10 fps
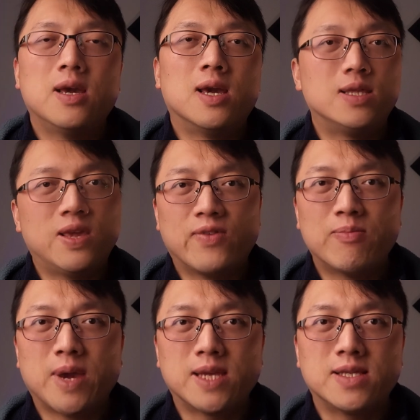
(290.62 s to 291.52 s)
and even
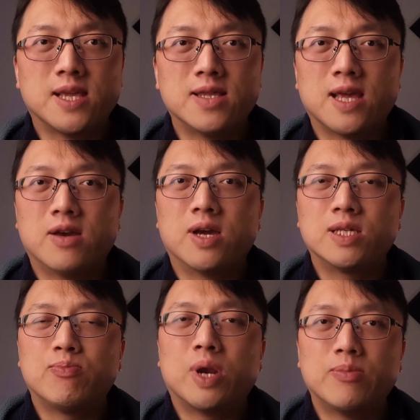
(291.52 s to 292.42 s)
pass them down
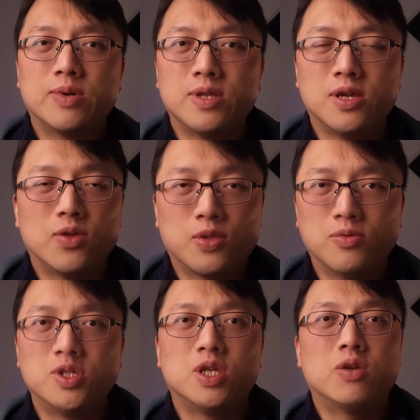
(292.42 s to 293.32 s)
as property
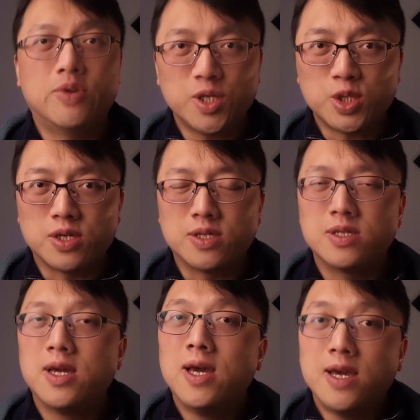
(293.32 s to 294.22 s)
through generations.
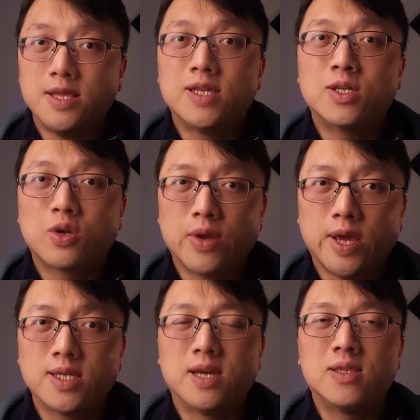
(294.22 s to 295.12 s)
This
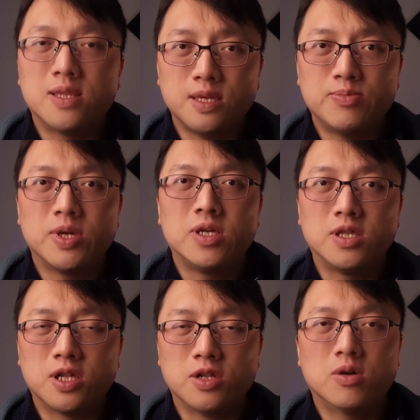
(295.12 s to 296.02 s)
creates a deep
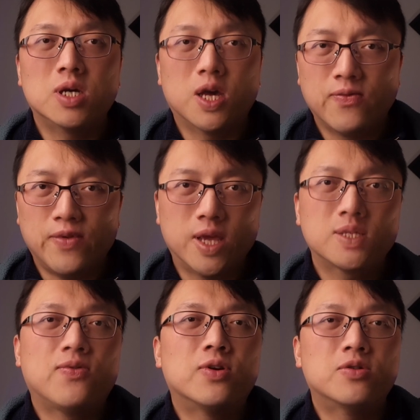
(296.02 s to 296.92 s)
internal conflict
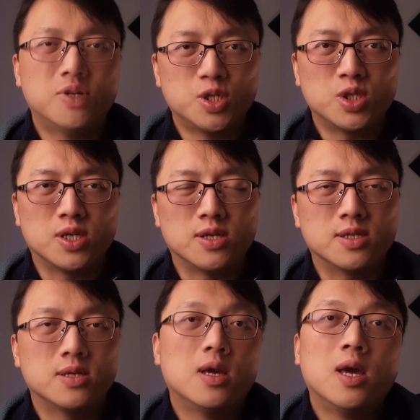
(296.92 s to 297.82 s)
for
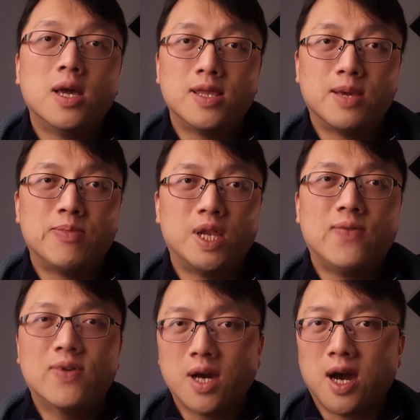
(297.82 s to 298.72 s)
Christians. They
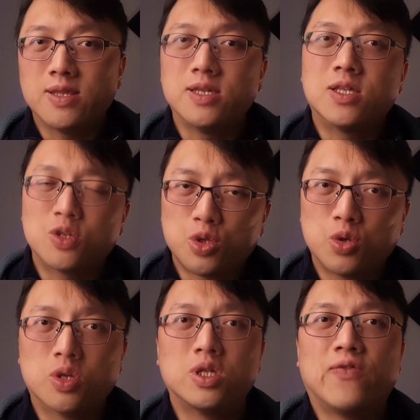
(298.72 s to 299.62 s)
believe God is the
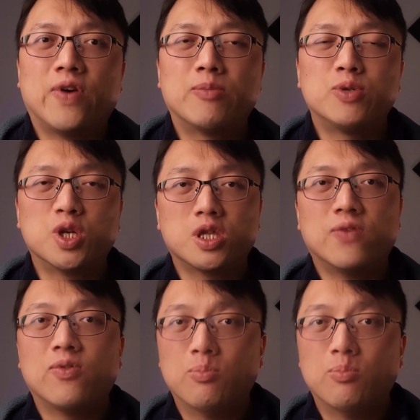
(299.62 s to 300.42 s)
source of objective